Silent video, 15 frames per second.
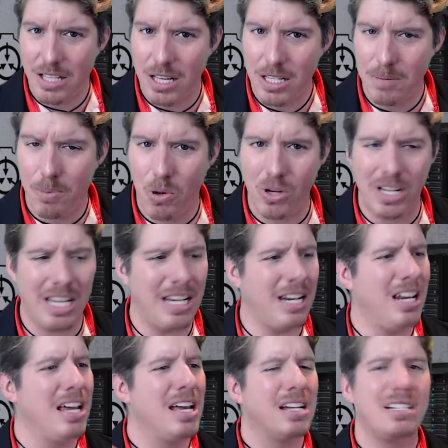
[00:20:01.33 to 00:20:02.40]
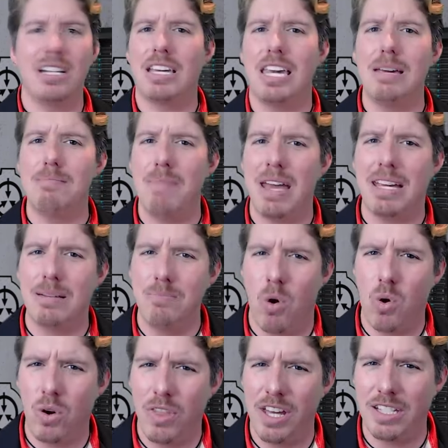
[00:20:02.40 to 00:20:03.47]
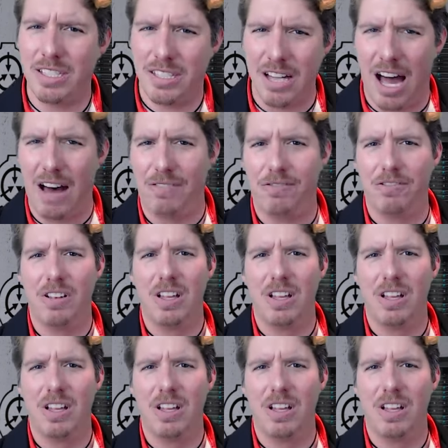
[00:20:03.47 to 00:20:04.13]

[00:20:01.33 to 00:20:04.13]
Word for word: the support needed to keep making more of this stuff.